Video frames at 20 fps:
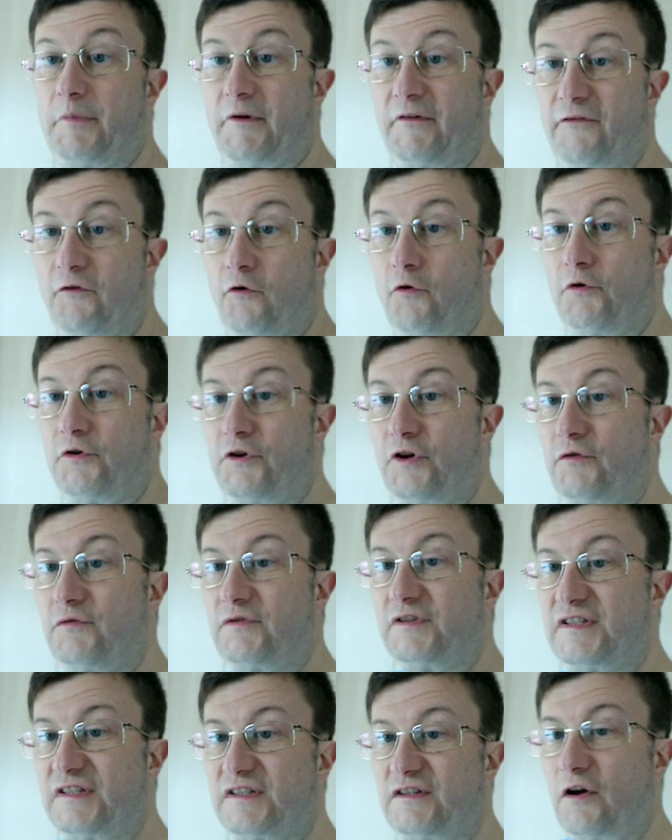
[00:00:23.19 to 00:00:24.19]
before you
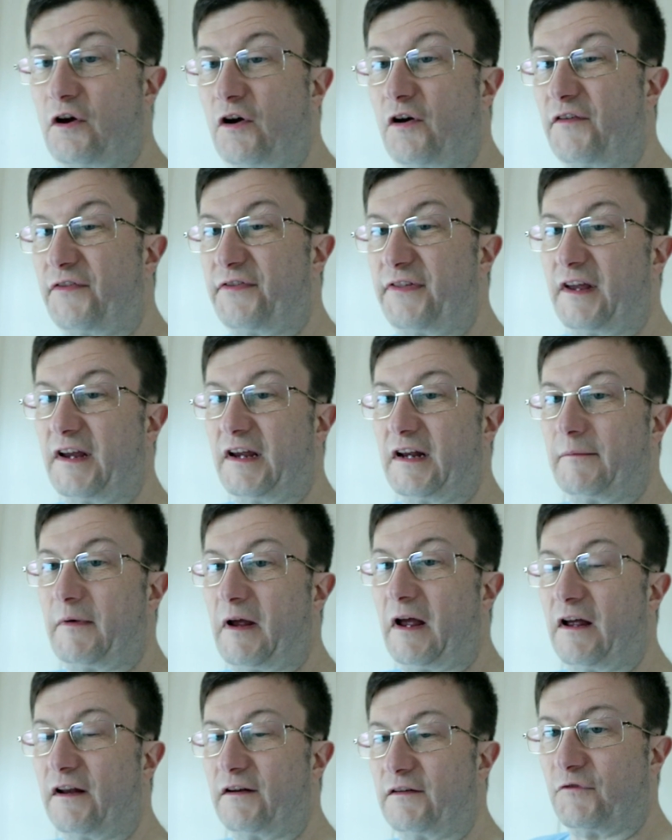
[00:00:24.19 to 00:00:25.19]
start thinking
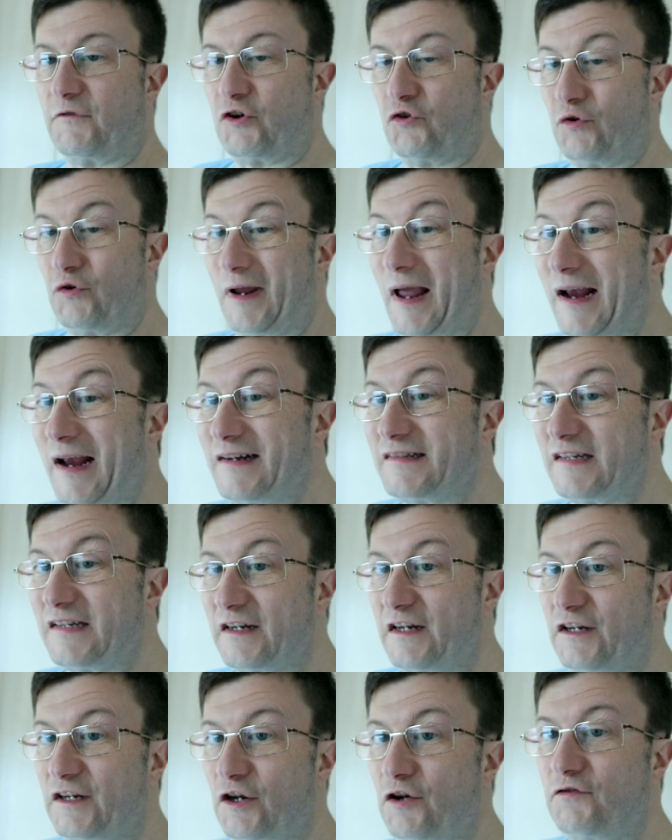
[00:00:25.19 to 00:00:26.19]
about
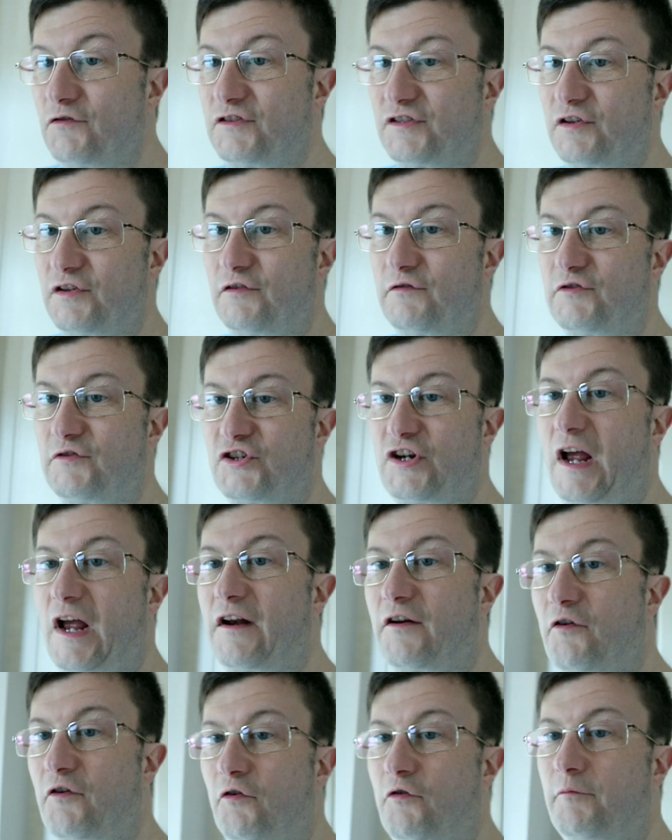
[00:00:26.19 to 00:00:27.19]
creating a YouTube
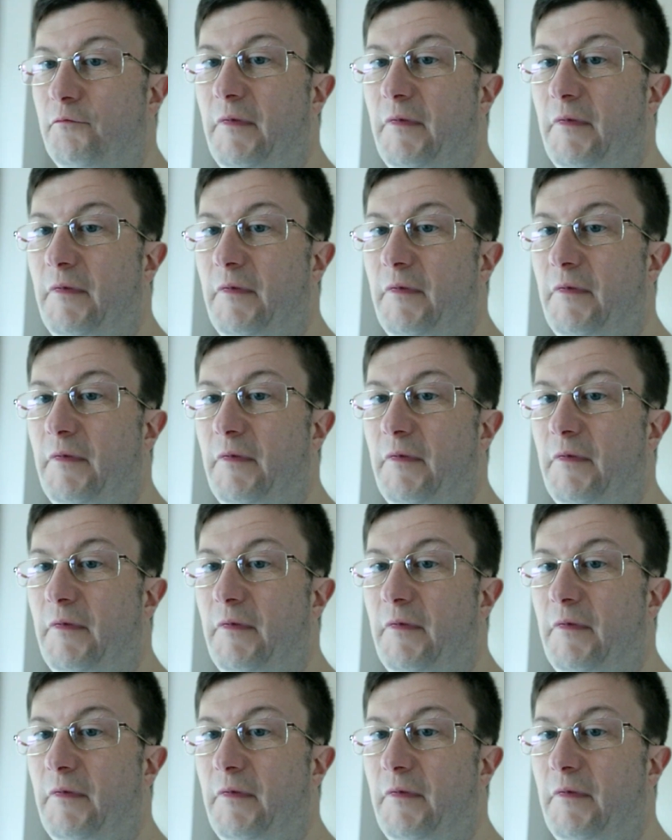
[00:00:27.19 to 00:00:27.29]
channel,